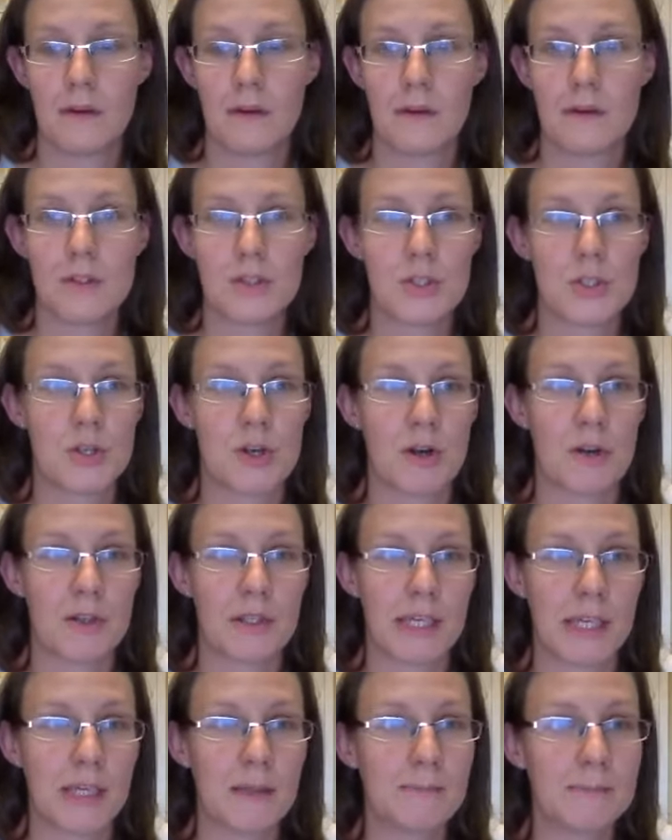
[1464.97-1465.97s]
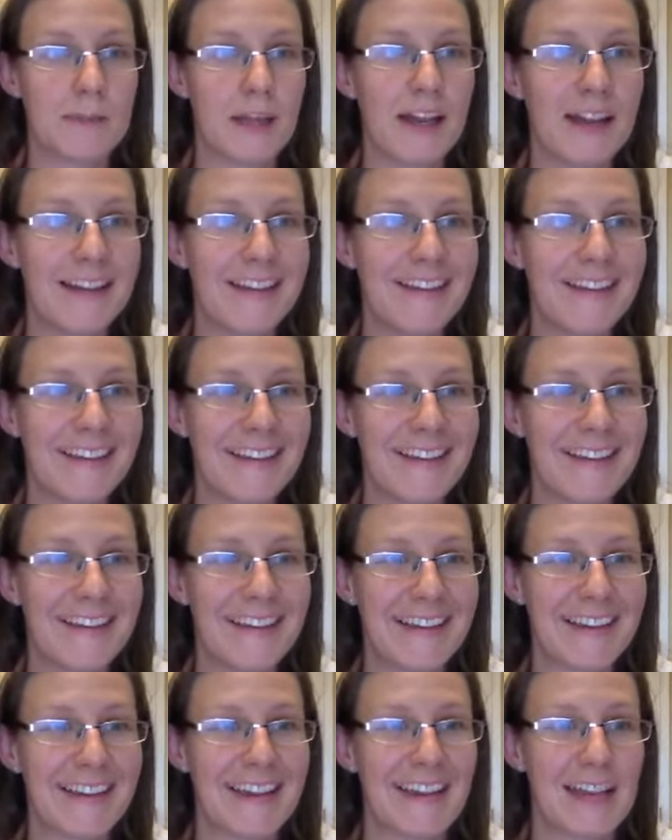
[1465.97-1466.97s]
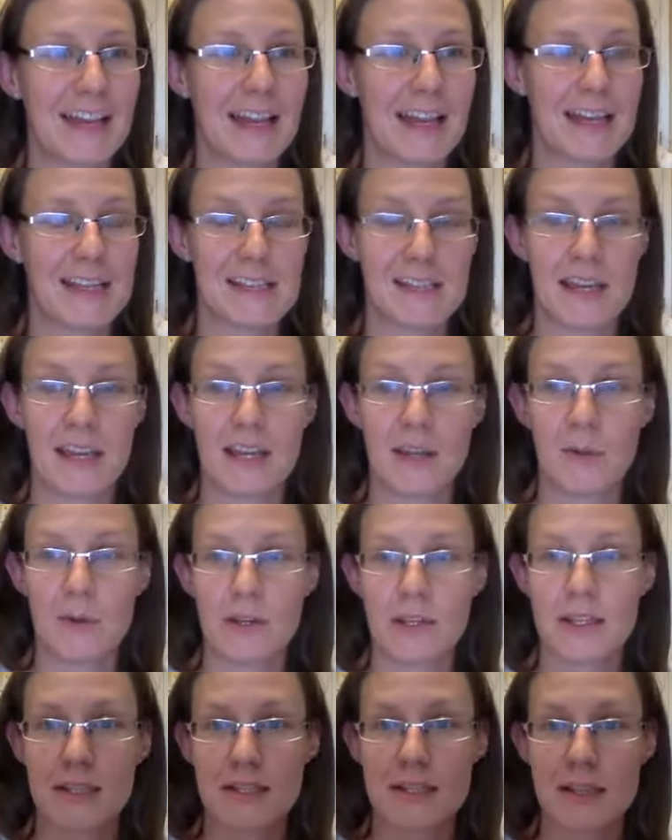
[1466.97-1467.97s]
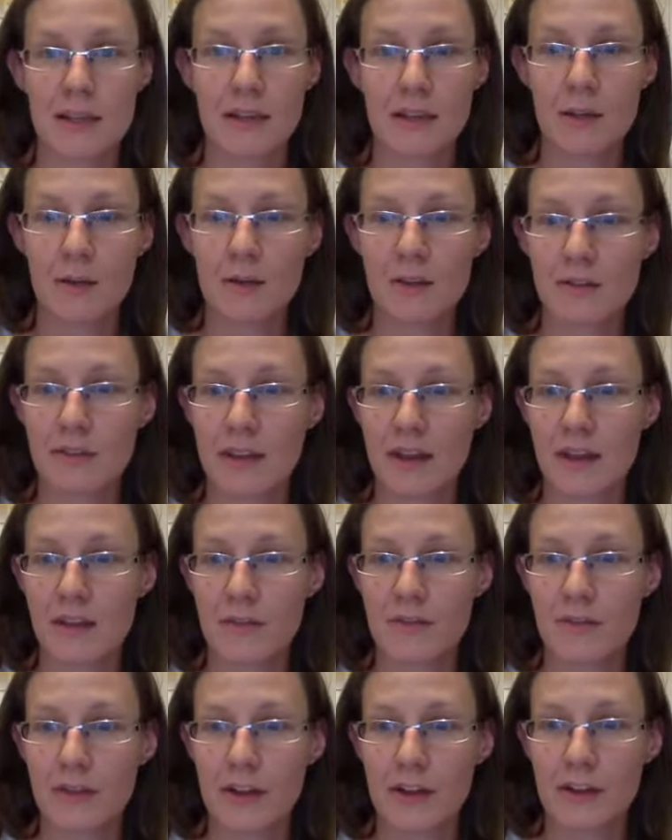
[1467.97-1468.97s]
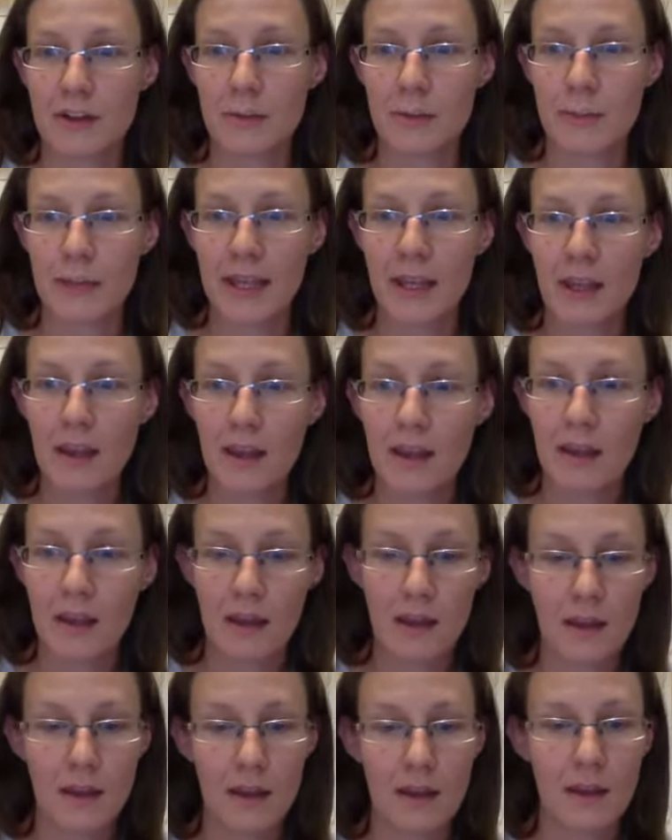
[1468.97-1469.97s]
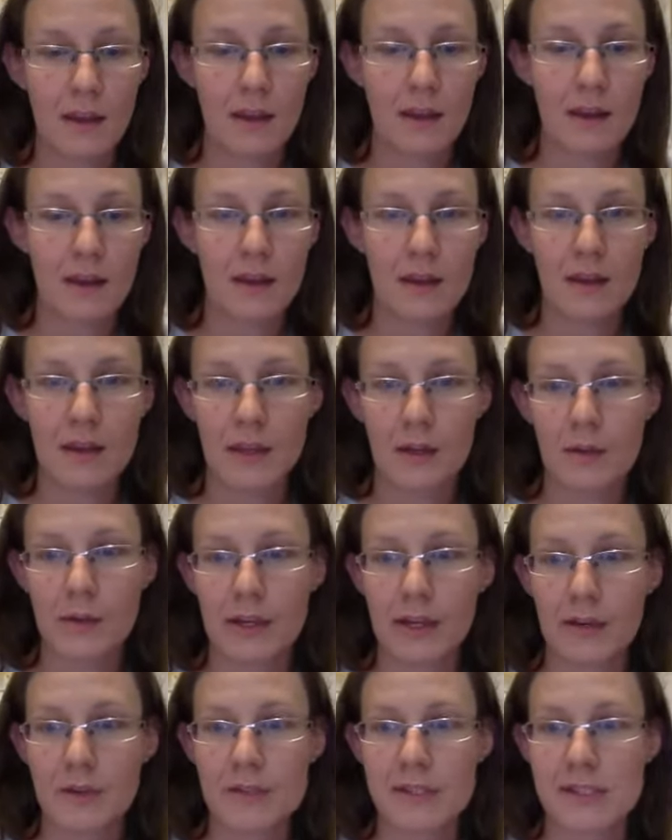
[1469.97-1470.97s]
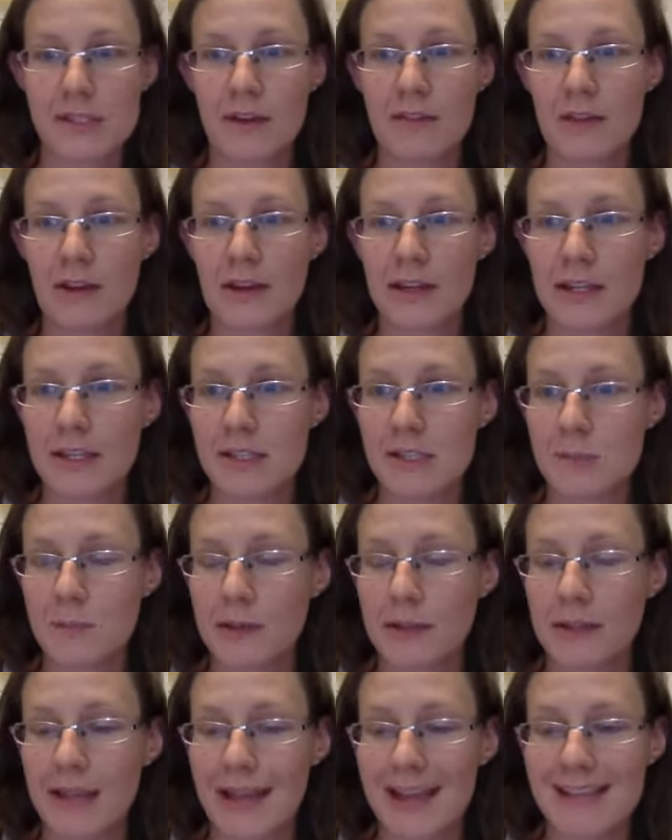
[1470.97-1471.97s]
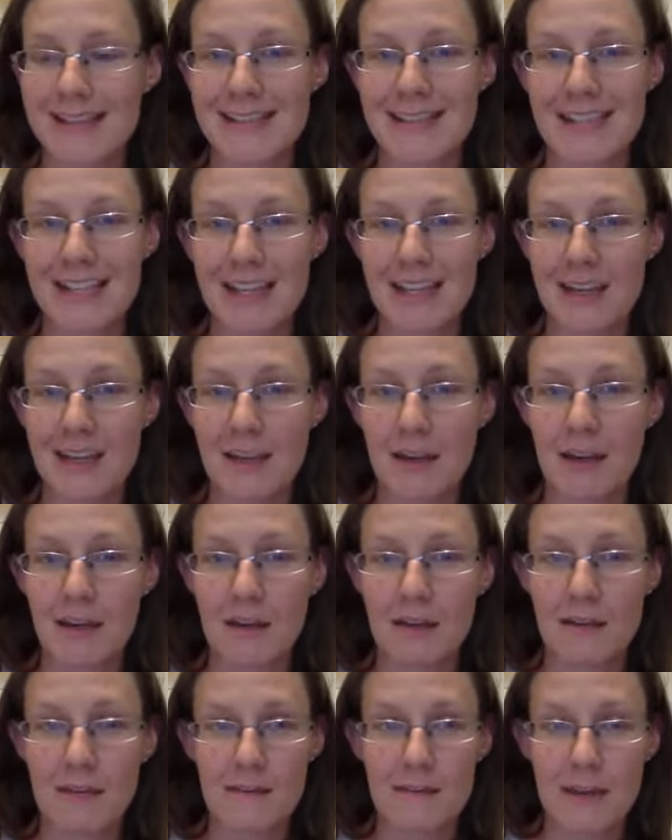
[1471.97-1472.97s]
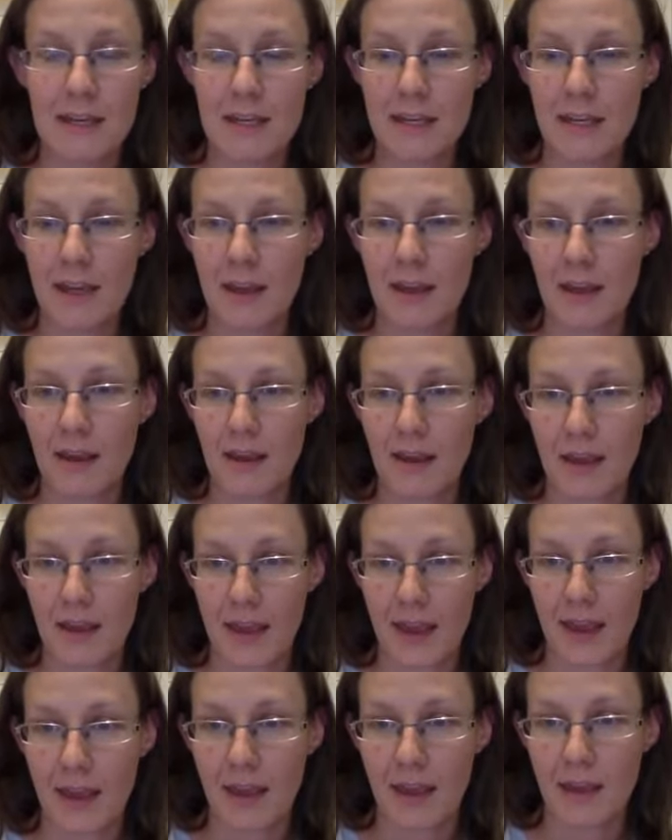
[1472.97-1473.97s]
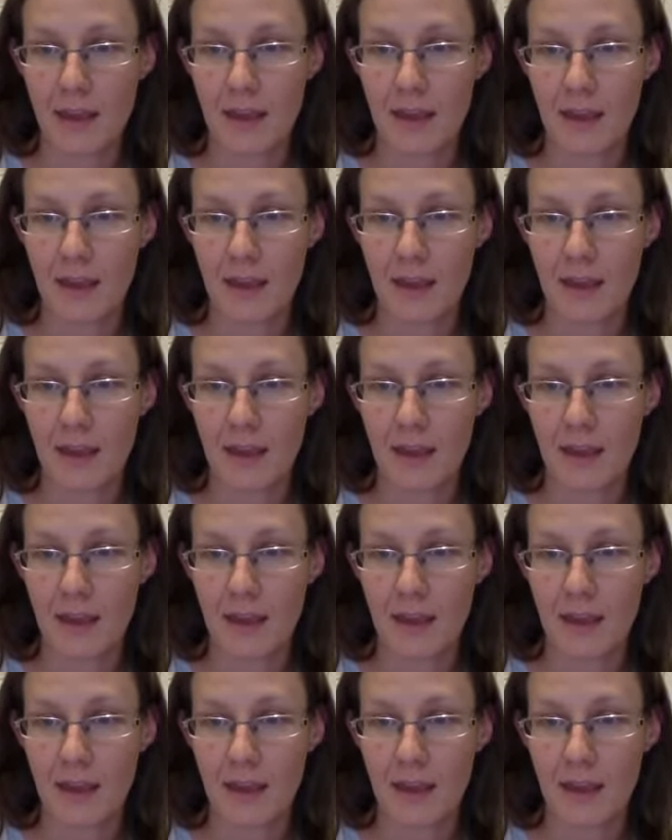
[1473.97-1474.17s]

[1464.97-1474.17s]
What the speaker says: strongly, as anyone can tell you if they have followed me. Here we go. Seva is spelled S-E-V-A,